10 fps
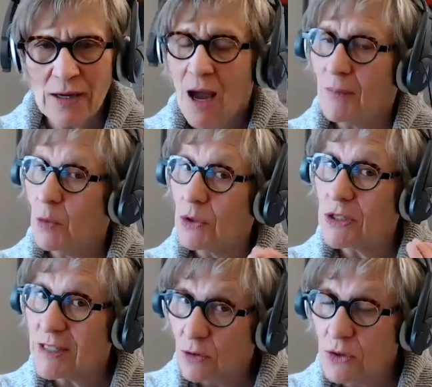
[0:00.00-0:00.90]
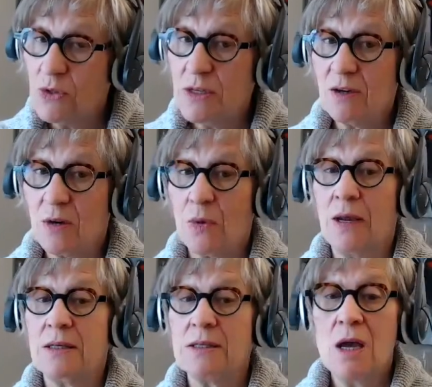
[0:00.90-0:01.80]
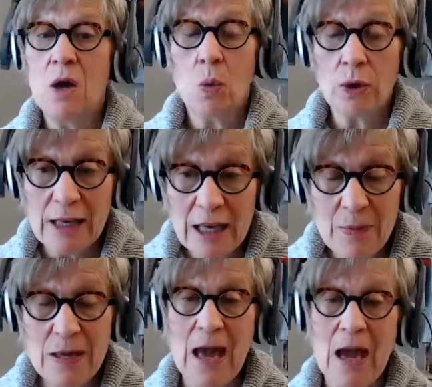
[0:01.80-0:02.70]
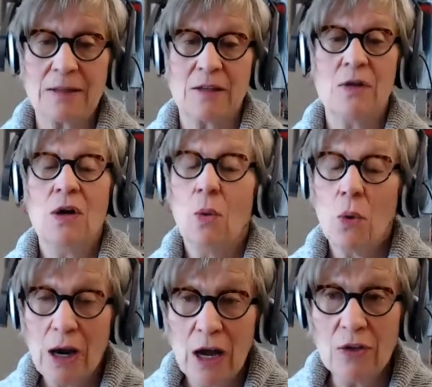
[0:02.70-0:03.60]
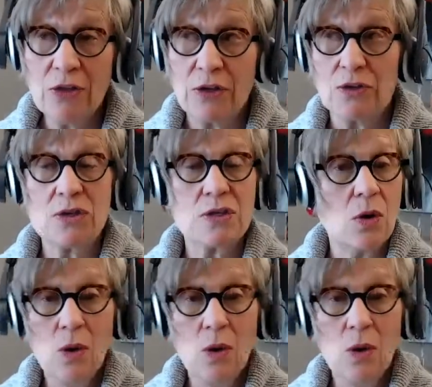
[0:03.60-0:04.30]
I mean, we're still using our brains, we're keeping active, we're healthier. So